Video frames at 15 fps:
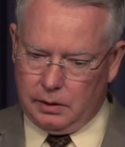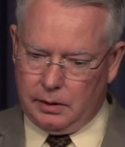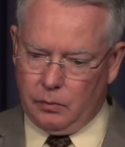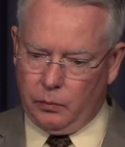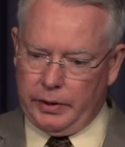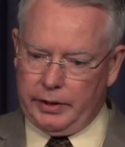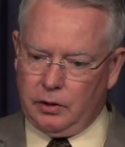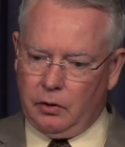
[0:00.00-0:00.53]
that
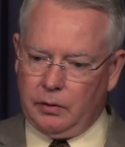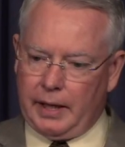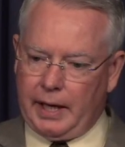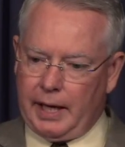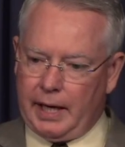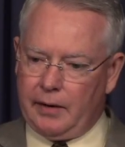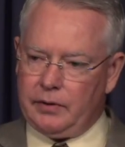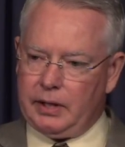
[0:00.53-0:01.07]
we don't
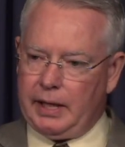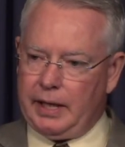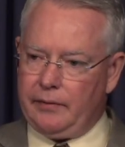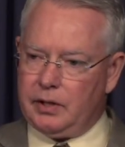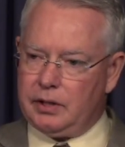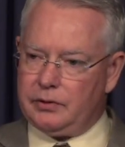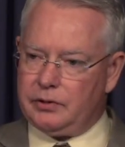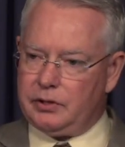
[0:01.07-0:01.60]
have the
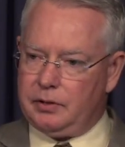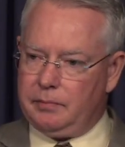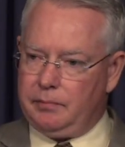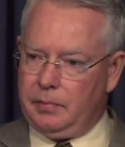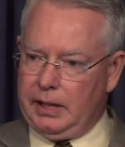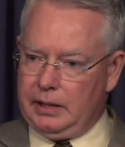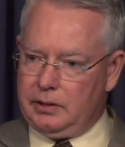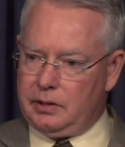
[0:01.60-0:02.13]
evidence to
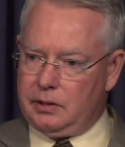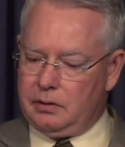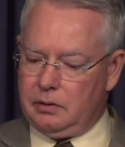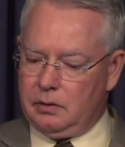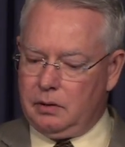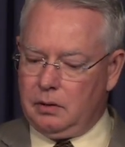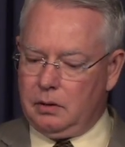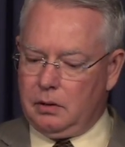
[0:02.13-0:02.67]
meet
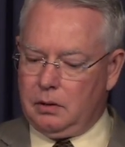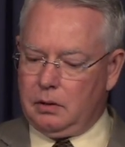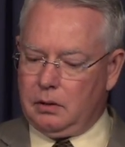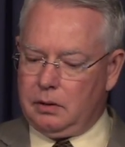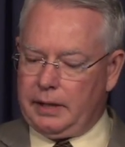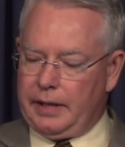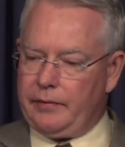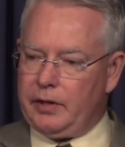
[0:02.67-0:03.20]

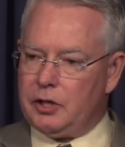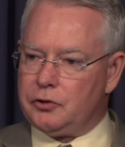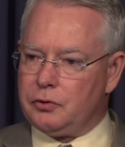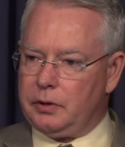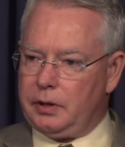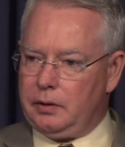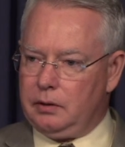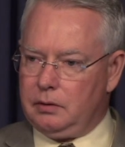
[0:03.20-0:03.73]
the
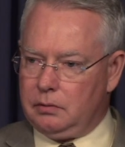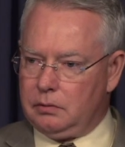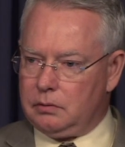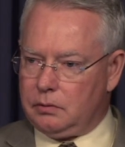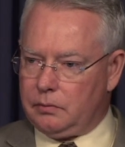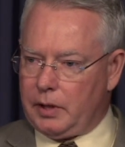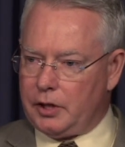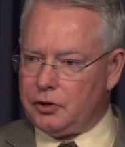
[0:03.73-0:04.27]
evidentiary
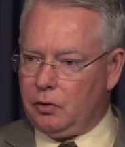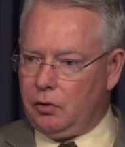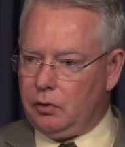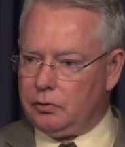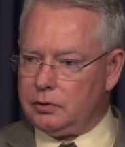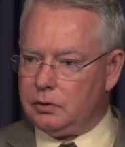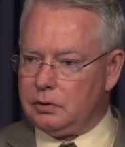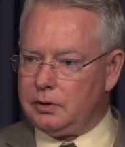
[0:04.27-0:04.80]

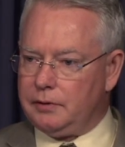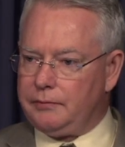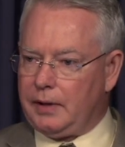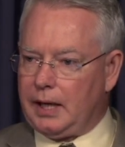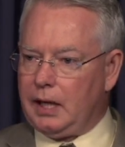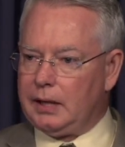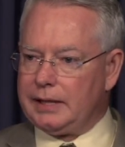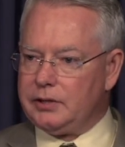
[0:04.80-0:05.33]
thresholds to
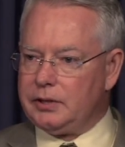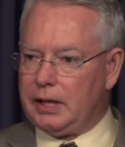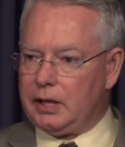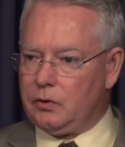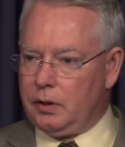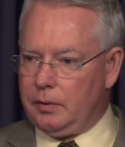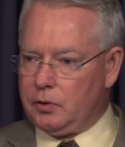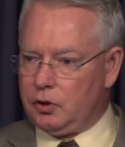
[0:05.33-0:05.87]
file a state
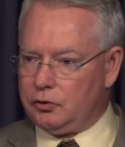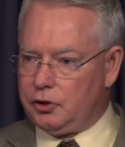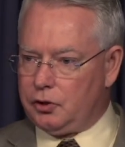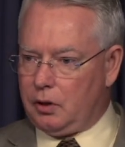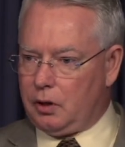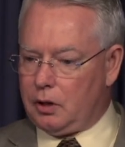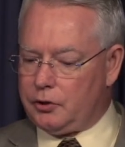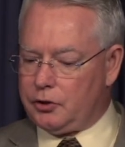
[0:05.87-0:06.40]
criminal
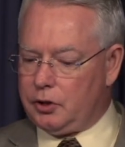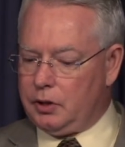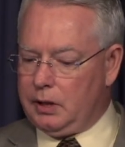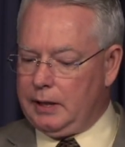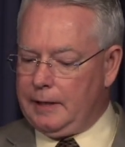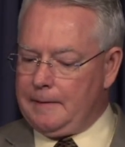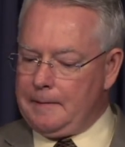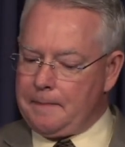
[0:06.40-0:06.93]
charge.
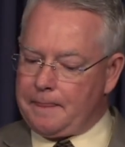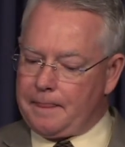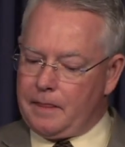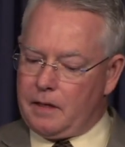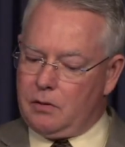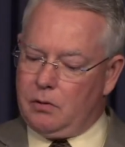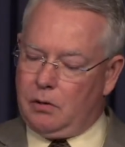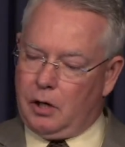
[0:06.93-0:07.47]

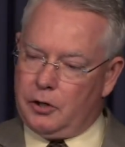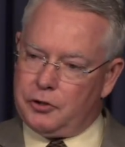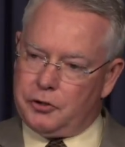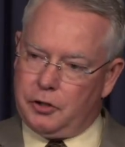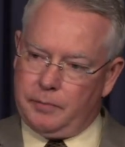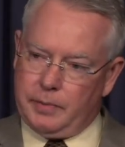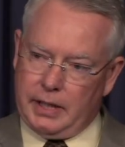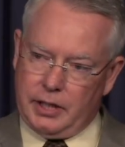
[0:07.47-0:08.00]
Our
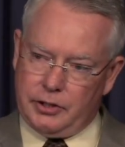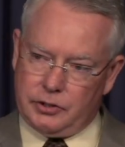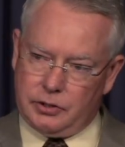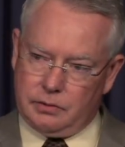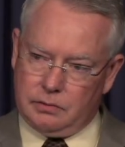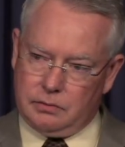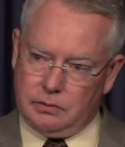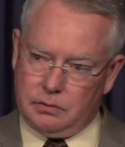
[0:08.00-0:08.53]

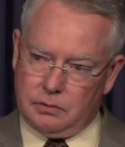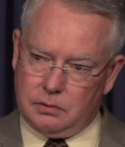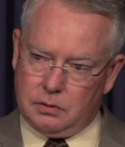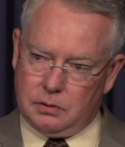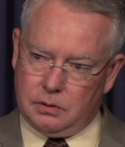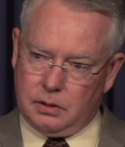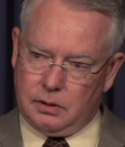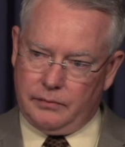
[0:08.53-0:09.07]
determination
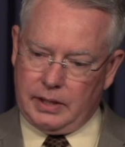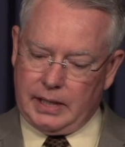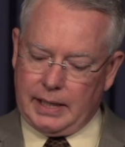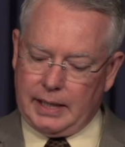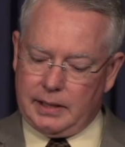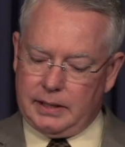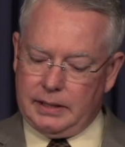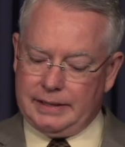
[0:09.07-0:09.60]
of
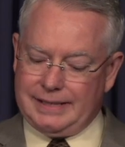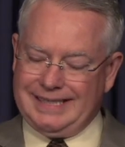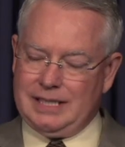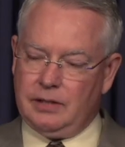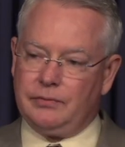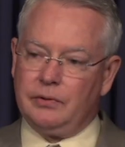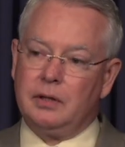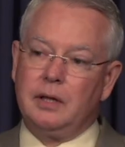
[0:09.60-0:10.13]
that is
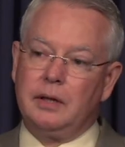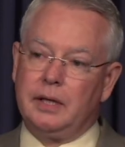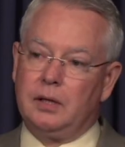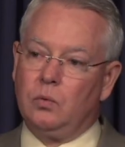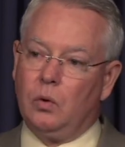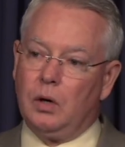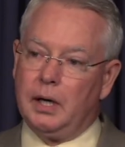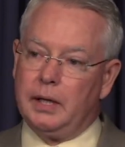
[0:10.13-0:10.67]
different
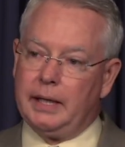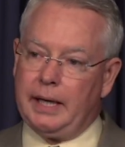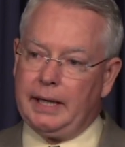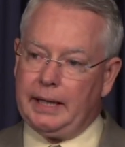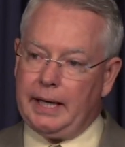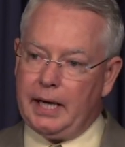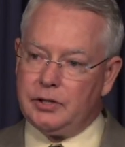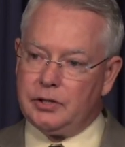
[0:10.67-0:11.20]
than what
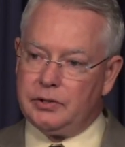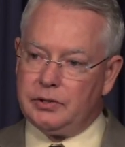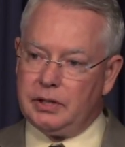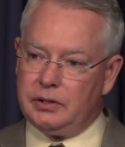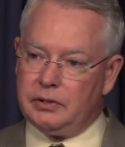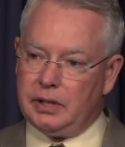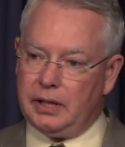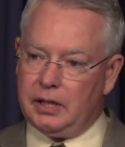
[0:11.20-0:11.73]
any
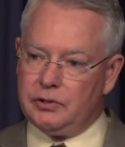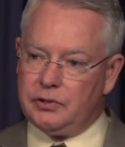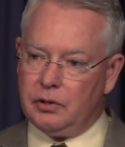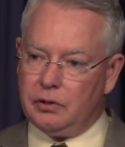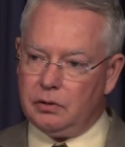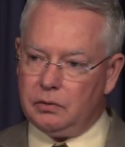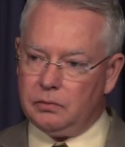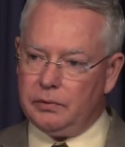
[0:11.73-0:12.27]
agency's
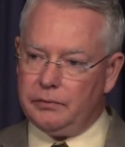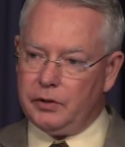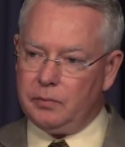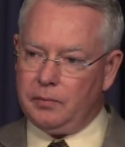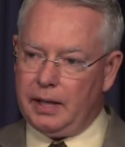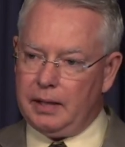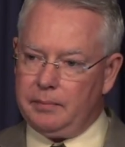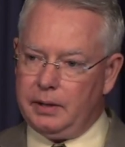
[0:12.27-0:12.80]
internal review
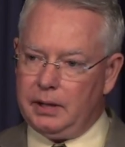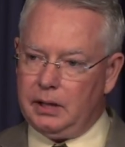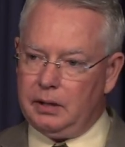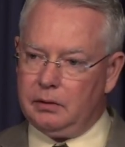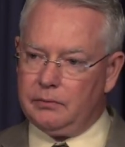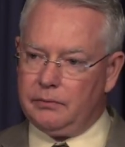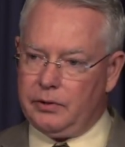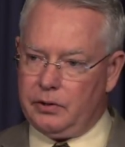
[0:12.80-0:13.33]
might
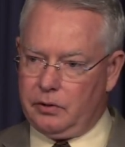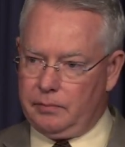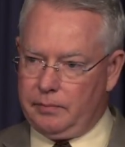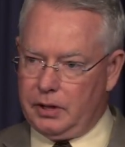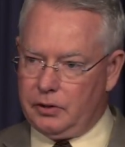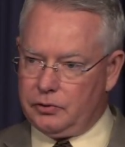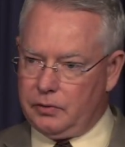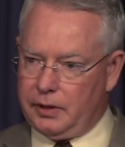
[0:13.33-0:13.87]
be for their
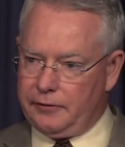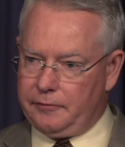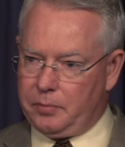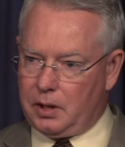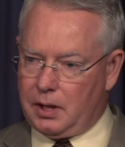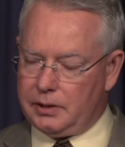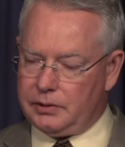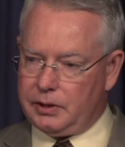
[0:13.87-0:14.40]
administrative
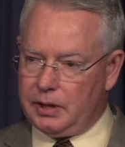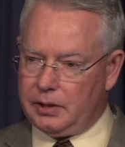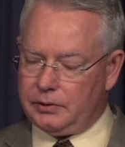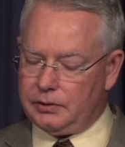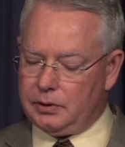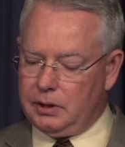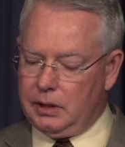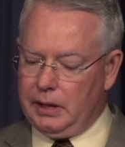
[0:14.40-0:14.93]

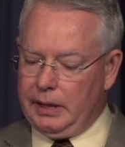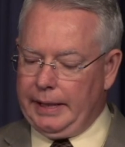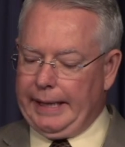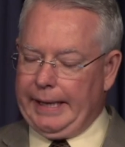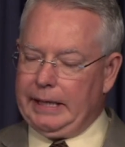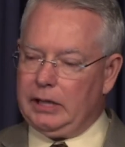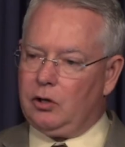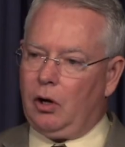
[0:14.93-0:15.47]
process,
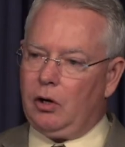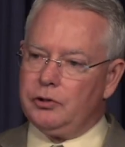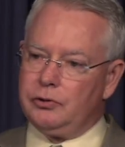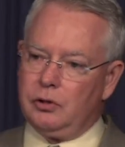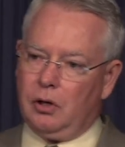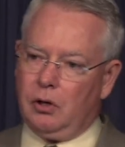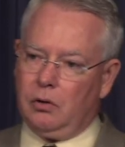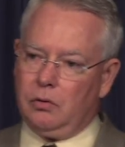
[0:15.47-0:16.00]
and it
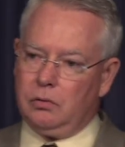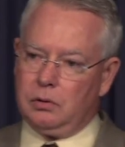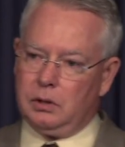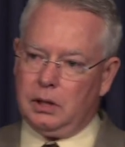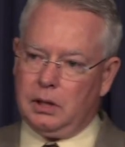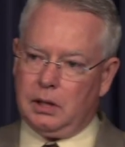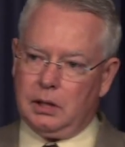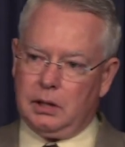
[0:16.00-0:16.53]
also
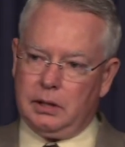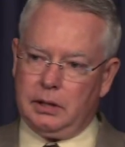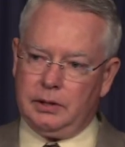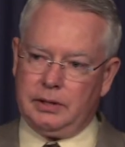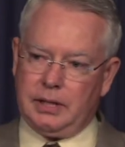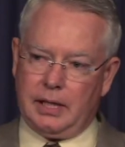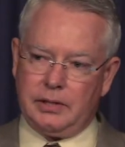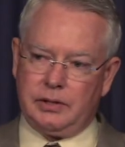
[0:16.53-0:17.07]

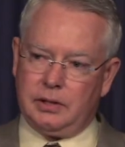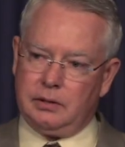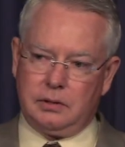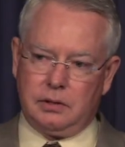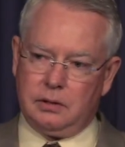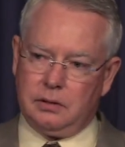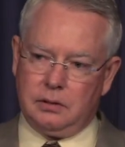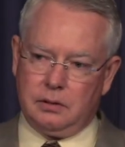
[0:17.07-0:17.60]

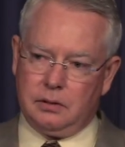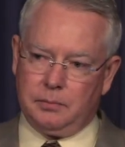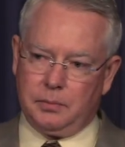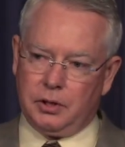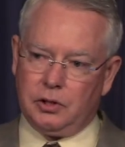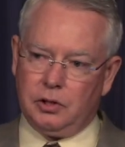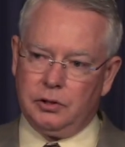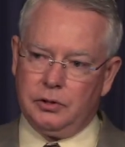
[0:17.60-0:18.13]
doesn't
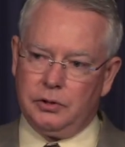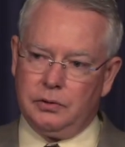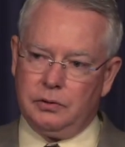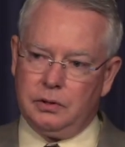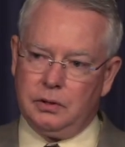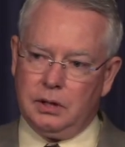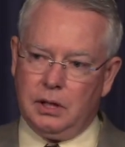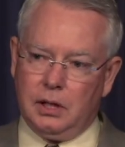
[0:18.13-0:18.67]

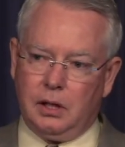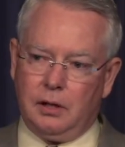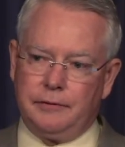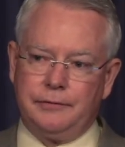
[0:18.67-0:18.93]
preclude a